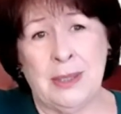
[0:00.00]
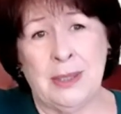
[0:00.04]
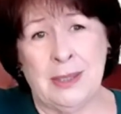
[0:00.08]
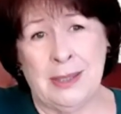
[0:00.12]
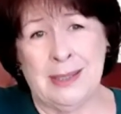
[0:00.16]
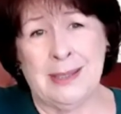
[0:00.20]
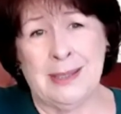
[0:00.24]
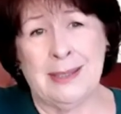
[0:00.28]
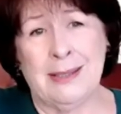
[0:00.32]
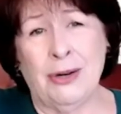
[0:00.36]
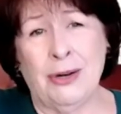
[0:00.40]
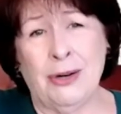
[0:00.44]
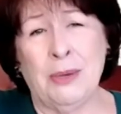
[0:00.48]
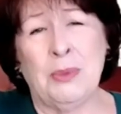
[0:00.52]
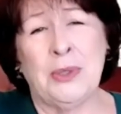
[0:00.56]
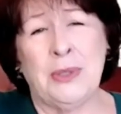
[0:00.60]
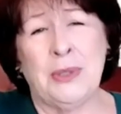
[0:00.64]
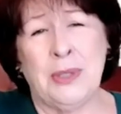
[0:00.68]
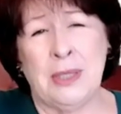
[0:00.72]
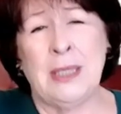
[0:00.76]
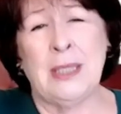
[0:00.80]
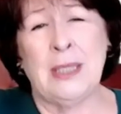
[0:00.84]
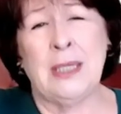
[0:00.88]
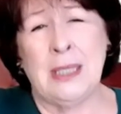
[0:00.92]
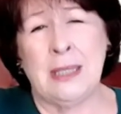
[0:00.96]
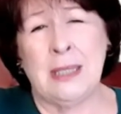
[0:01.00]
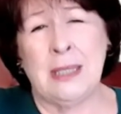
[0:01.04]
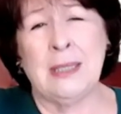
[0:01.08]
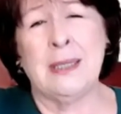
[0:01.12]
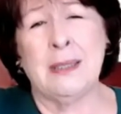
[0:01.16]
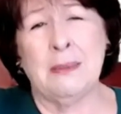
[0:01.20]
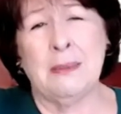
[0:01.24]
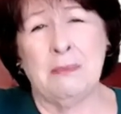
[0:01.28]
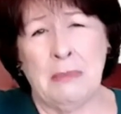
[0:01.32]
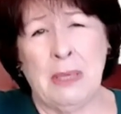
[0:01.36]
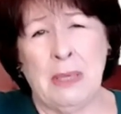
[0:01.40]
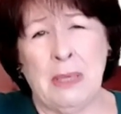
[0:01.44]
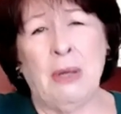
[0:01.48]
This caramel tea needs
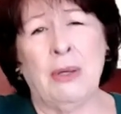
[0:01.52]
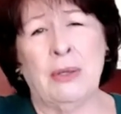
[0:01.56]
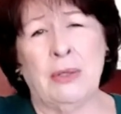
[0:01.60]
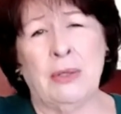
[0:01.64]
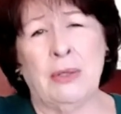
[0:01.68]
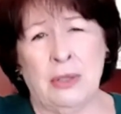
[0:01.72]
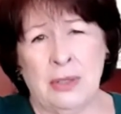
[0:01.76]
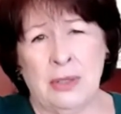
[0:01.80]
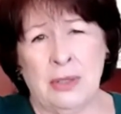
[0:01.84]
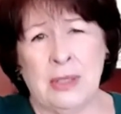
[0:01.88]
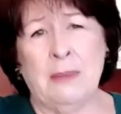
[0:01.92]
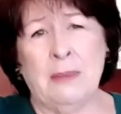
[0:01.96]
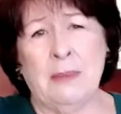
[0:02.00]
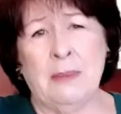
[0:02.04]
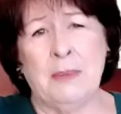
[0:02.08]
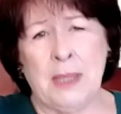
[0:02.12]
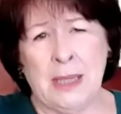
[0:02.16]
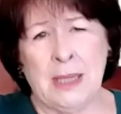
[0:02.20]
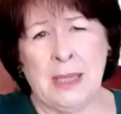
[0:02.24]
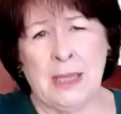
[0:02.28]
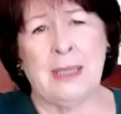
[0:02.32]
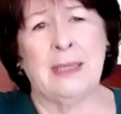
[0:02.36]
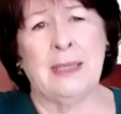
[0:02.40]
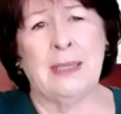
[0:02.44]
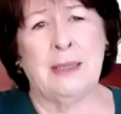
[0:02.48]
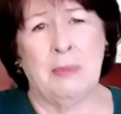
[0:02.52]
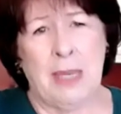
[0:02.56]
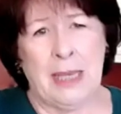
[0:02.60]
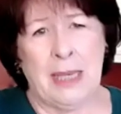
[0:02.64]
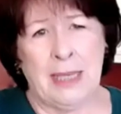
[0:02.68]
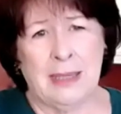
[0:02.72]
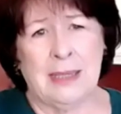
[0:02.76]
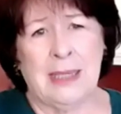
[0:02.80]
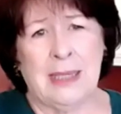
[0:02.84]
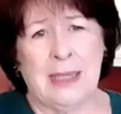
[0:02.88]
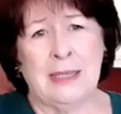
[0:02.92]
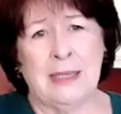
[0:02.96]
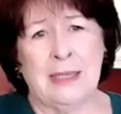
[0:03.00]
some milk or something in it to make
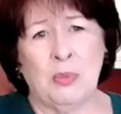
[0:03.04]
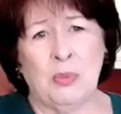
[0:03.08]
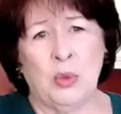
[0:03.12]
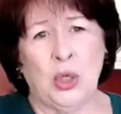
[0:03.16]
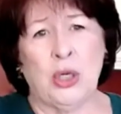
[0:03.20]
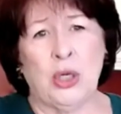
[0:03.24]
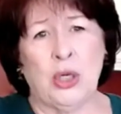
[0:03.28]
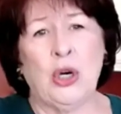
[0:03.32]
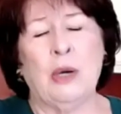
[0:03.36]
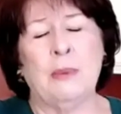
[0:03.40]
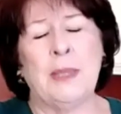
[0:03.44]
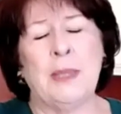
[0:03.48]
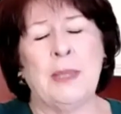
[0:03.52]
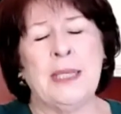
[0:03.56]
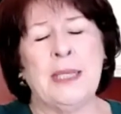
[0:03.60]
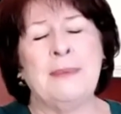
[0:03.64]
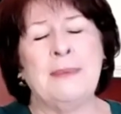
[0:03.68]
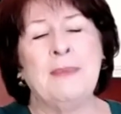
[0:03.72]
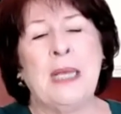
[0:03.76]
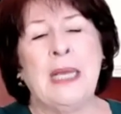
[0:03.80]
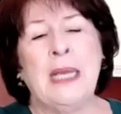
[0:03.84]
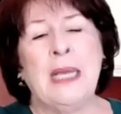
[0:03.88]
it taste more caramely.